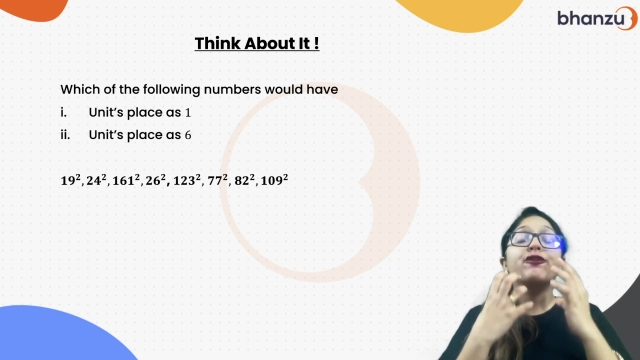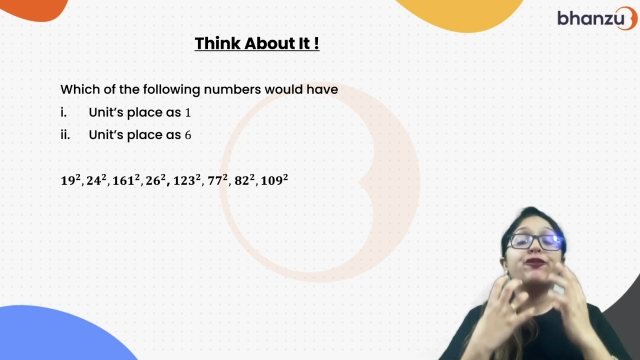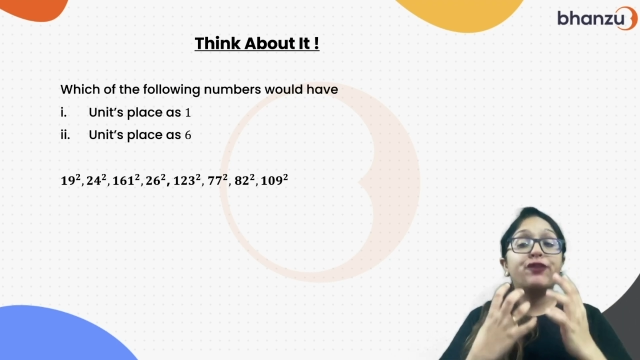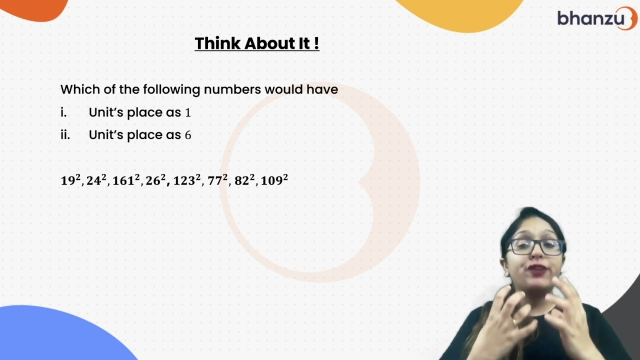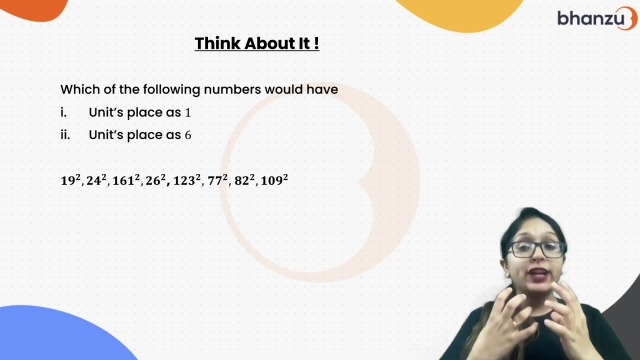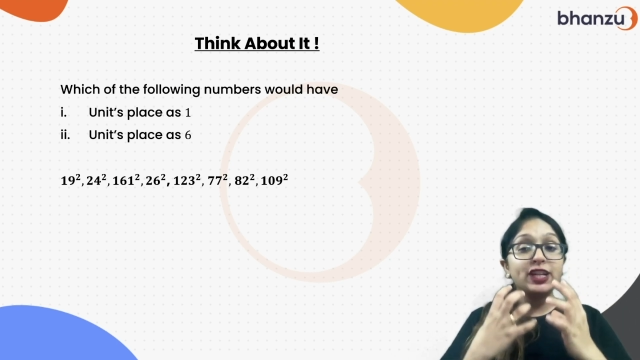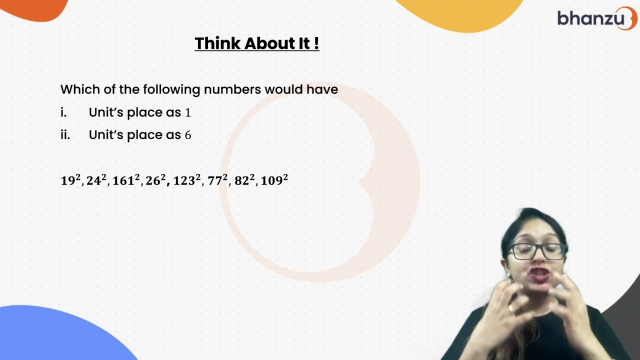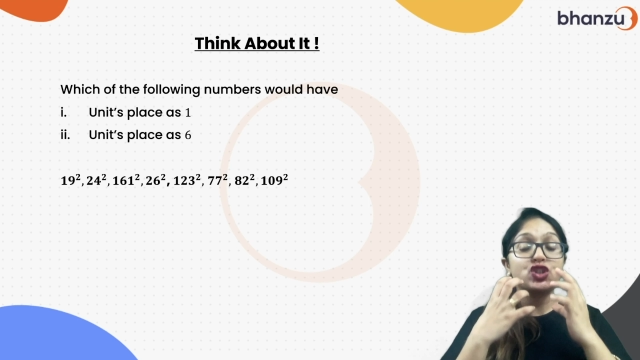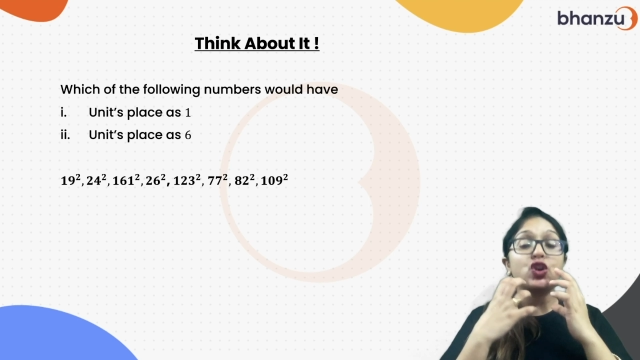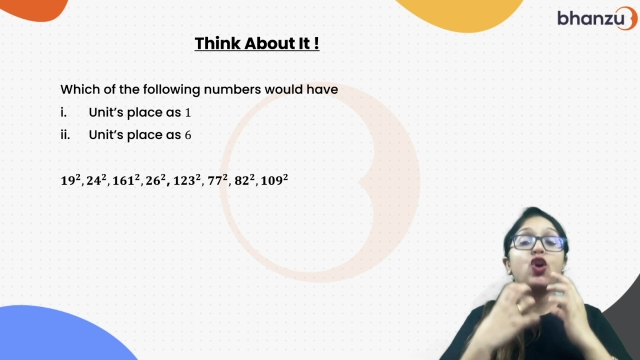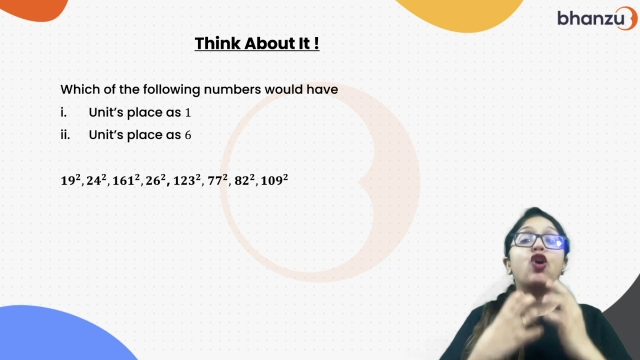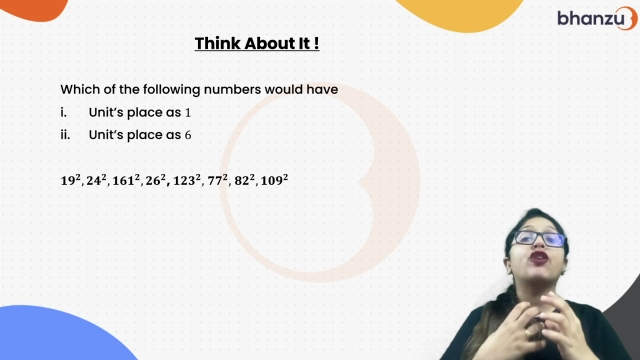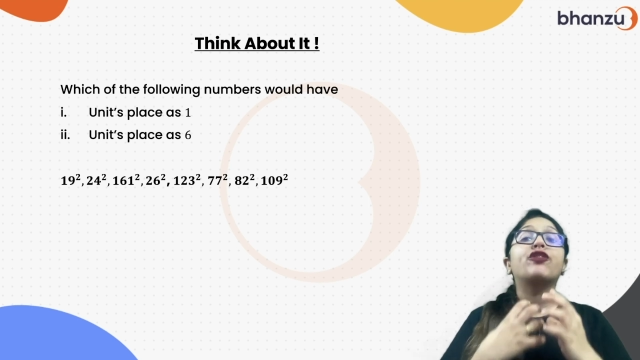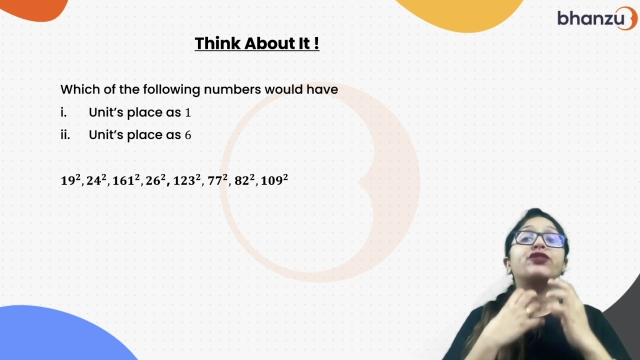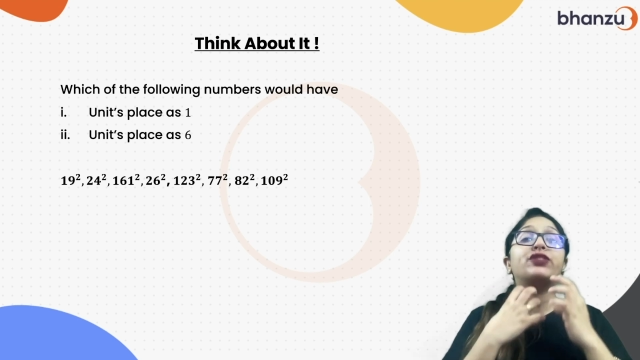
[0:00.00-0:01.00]
which
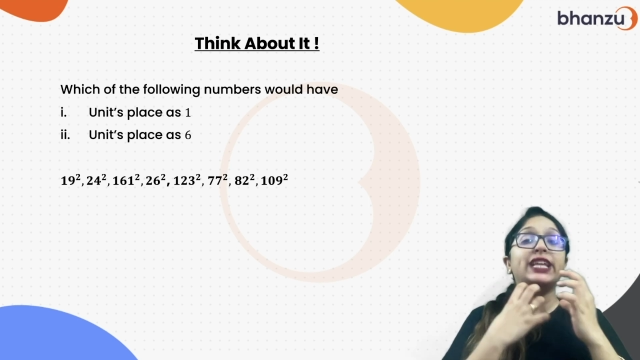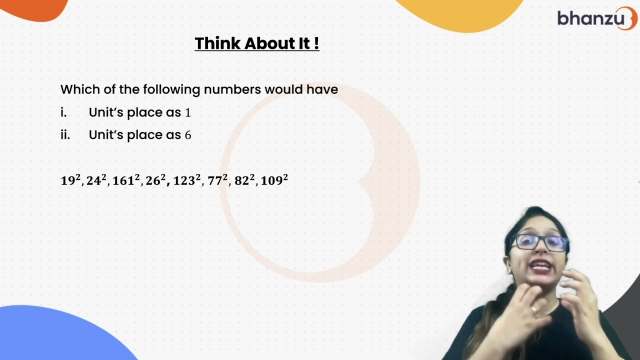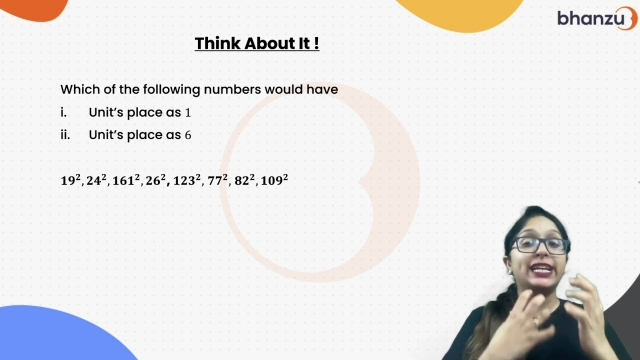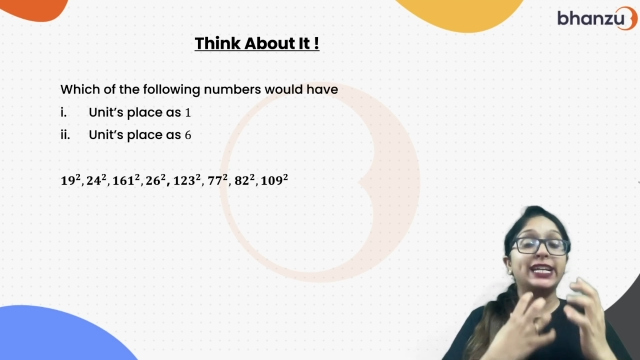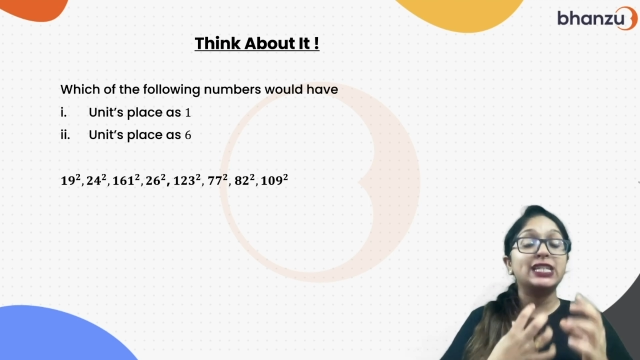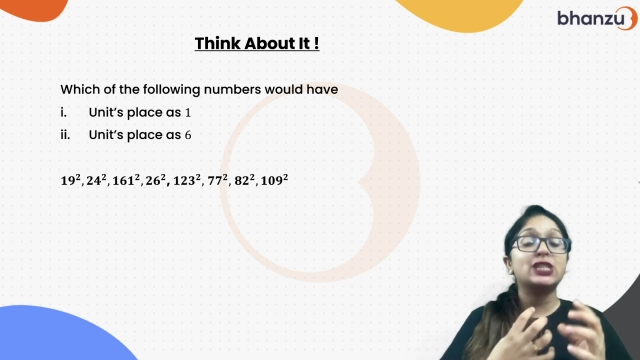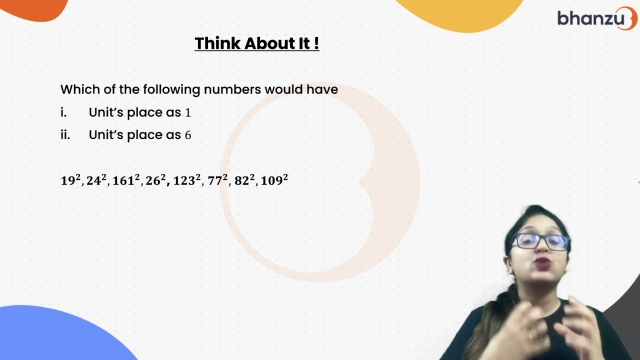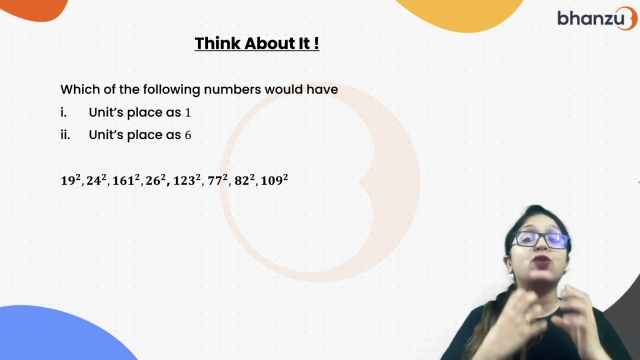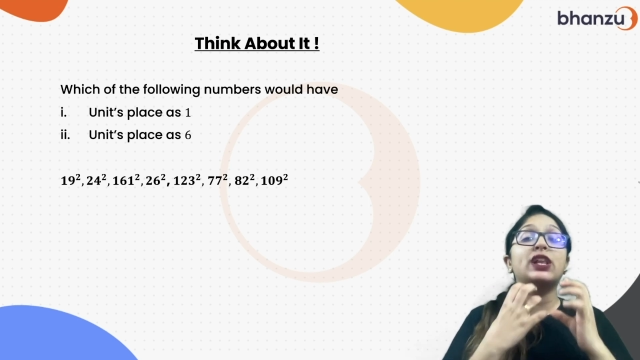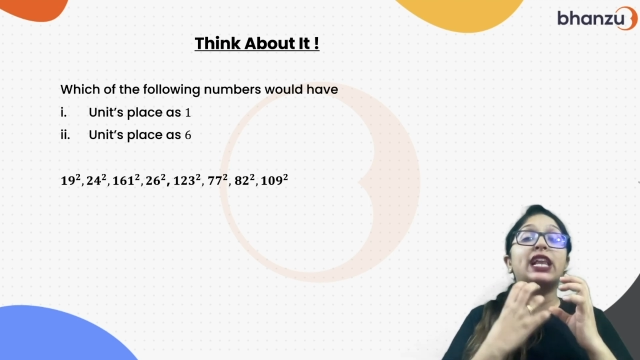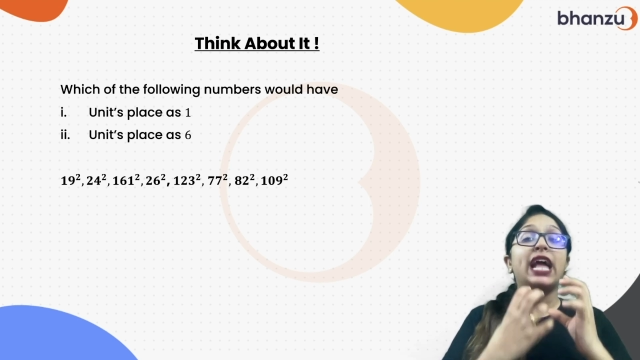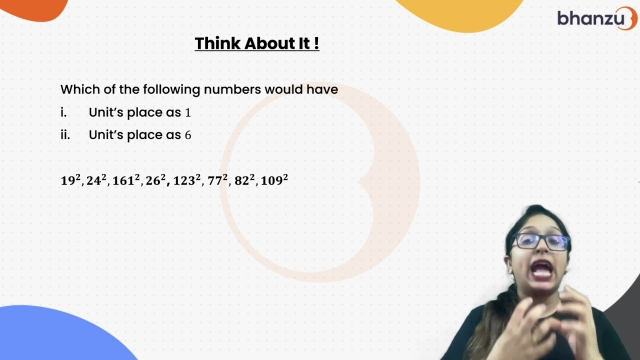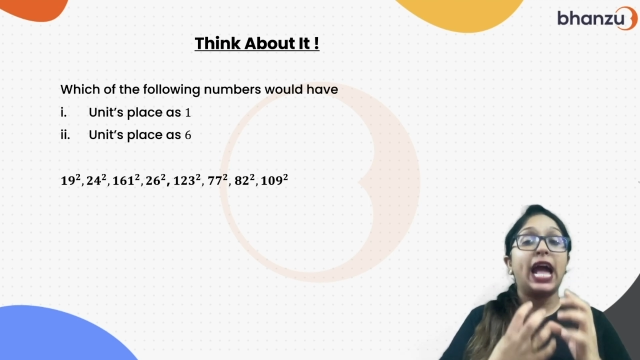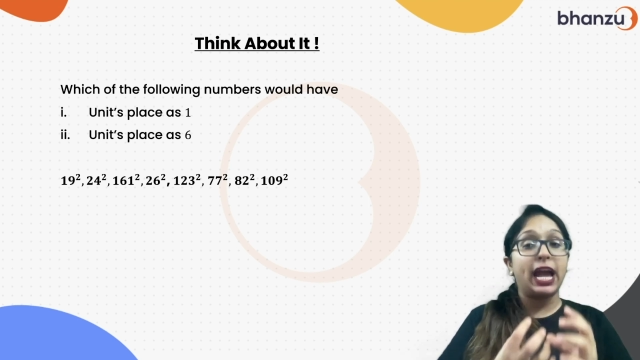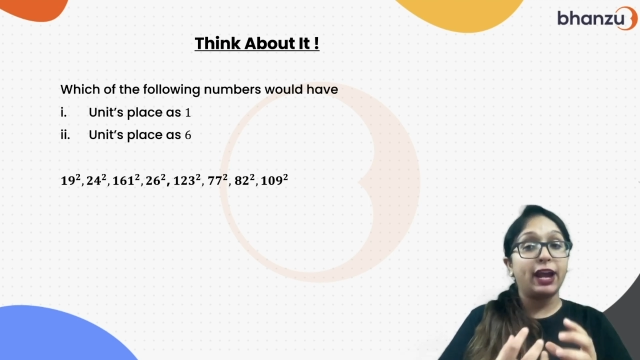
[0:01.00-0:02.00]
of these will
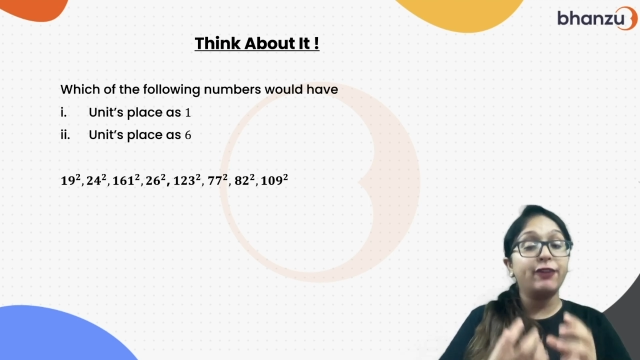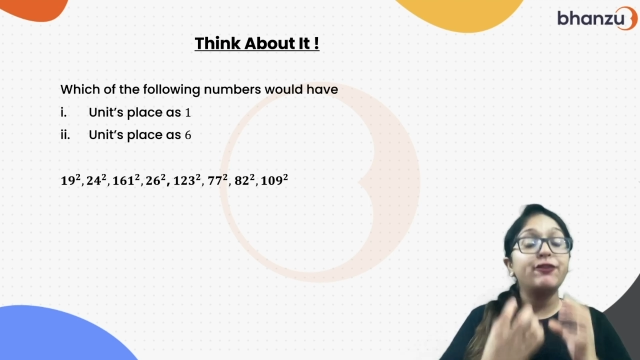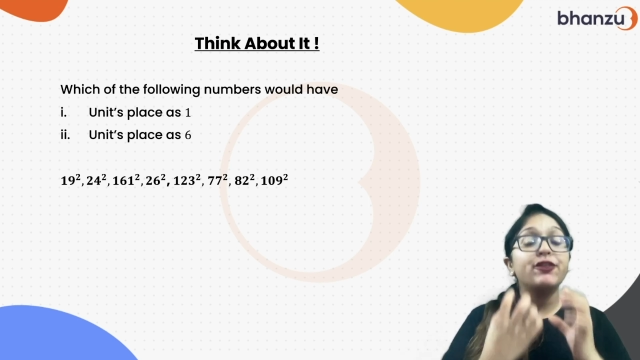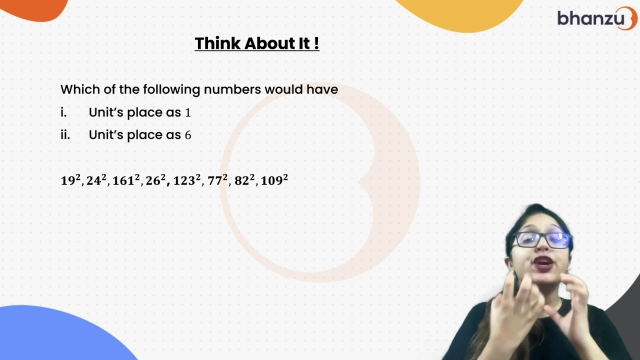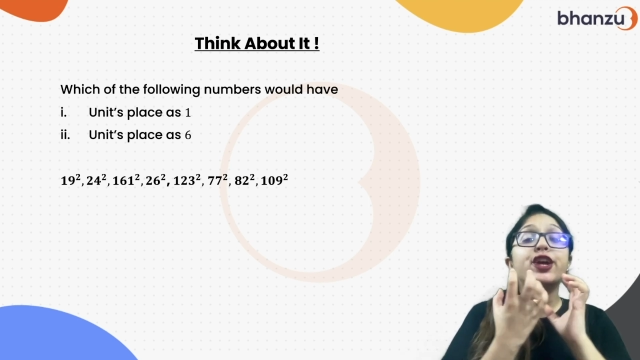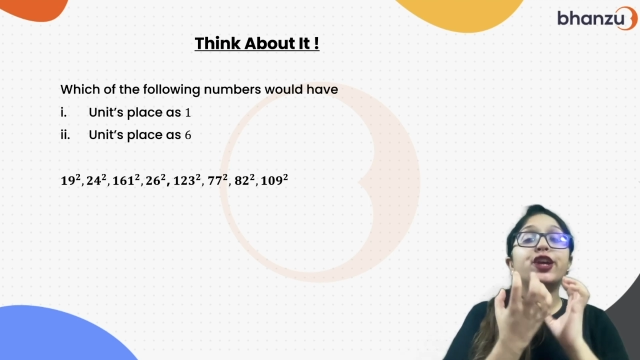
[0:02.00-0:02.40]
have